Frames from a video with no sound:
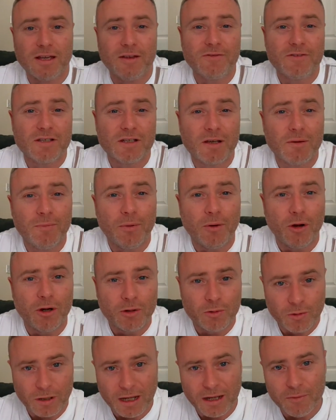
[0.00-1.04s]
And to
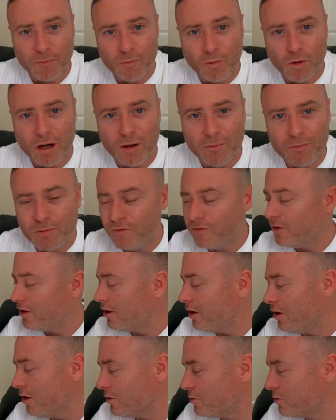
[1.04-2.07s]
combine all that in one with the
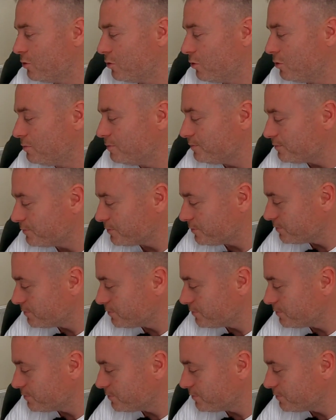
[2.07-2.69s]
Ardcore,